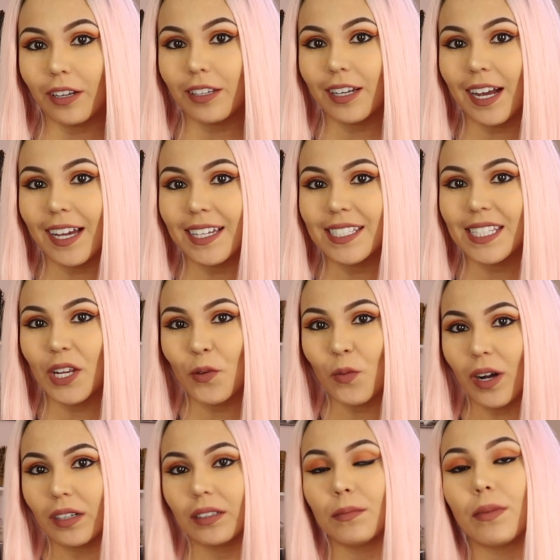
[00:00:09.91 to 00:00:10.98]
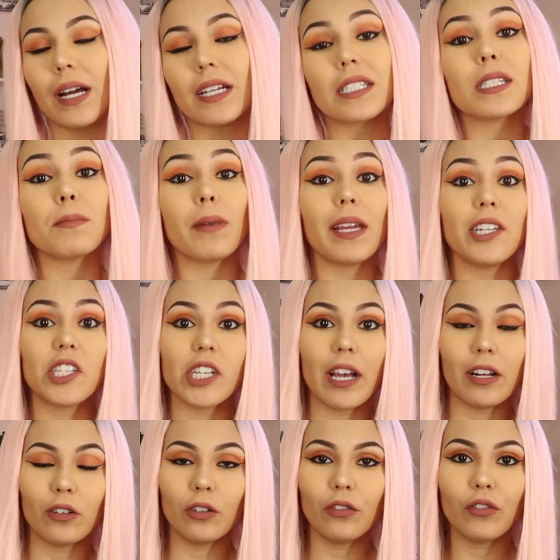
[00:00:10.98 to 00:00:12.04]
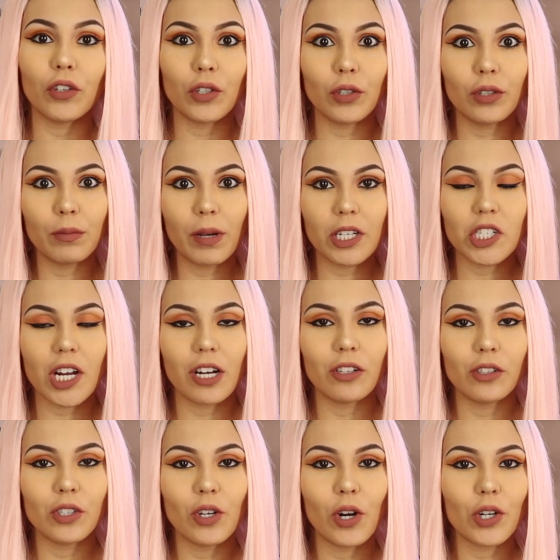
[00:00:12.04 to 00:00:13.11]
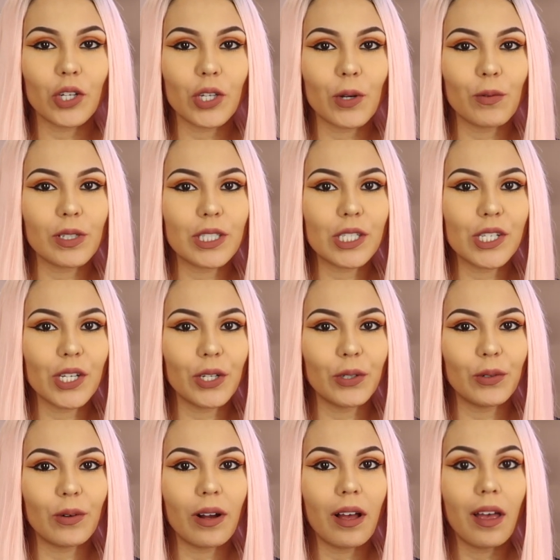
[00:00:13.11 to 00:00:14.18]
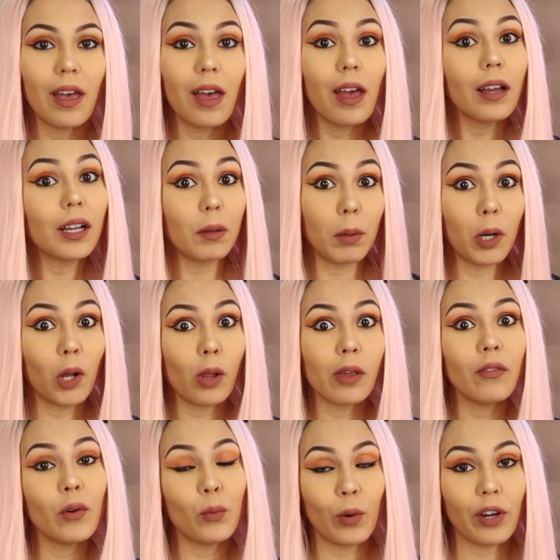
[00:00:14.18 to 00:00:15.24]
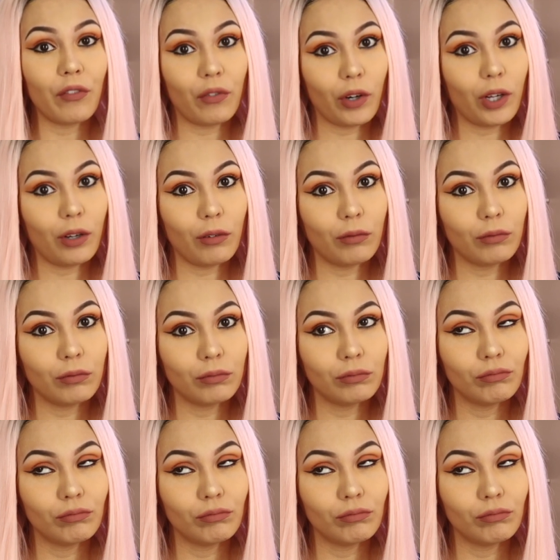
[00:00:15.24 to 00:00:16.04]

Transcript: on, you guys, and welcome back to my channel. If you're new to my channel, you already know what to do. Come on, I'll even wait for you.